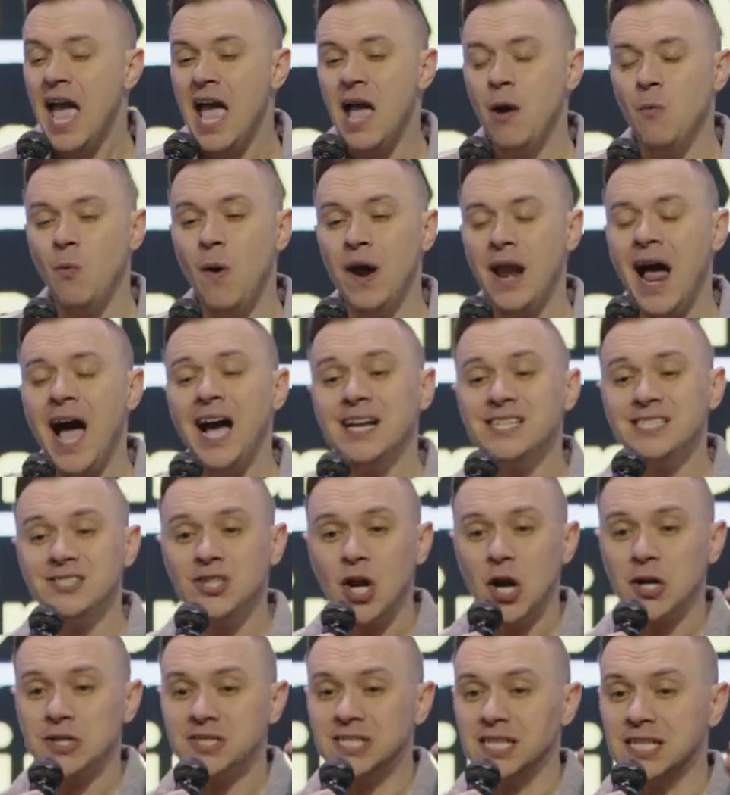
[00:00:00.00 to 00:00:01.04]
And when I
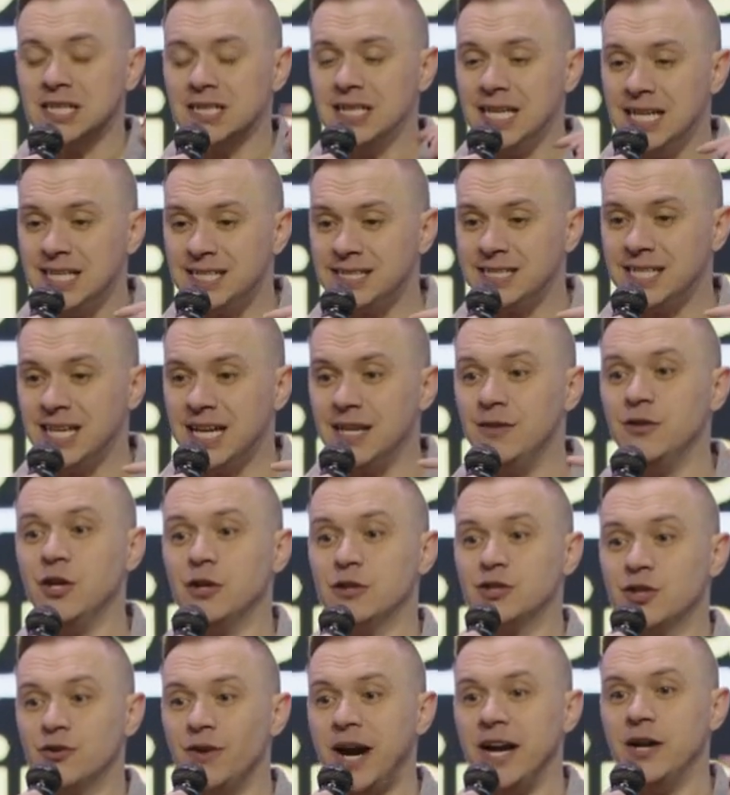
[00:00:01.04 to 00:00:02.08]
start to listen,
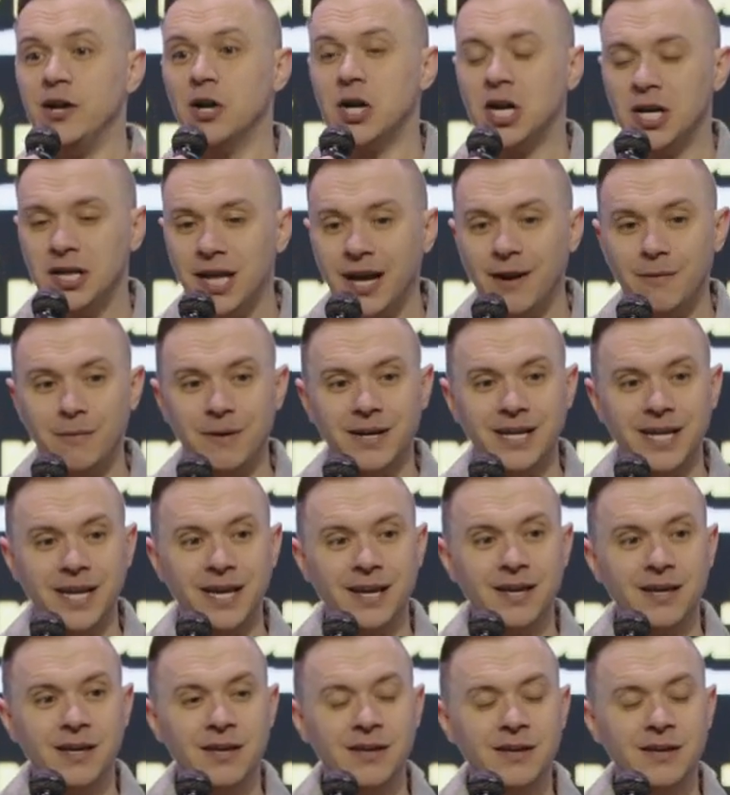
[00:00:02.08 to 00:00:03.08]
there's greater clarity.